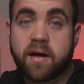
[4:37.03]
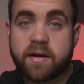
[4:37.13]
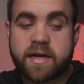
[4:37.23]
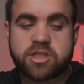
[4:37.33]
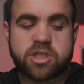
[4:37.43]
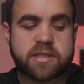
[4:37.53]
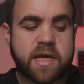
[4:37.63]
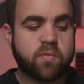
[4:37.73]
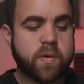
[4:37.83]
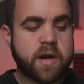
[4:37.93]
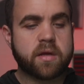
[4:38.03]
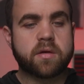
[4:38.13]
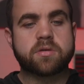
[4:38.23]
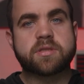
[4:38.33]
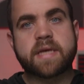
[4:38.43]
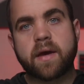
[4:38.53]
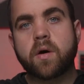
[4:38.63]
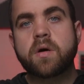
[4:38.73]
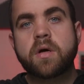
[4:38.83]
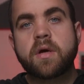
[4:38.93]
not just a regular
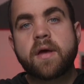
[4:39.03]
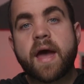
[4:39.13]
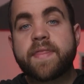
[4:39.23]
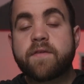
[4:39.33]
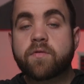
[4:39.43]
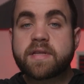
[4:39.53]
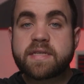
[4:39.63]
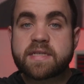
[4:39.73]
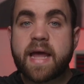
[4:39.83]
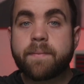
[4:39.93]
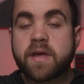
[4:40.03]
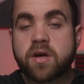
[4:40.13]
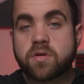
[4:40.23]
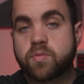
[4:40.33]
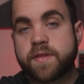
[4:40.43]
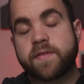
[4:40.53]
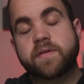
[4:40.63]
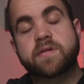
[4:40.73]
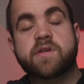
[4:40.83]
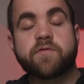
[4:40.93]
scale. And they've released an app that goes with it.
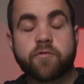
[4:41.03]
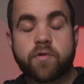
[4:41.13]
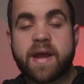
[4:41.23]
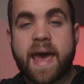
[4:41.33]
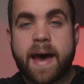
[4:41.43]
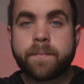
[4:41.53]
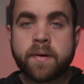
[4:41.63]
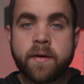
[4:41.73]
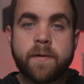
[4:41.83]
This is a free app.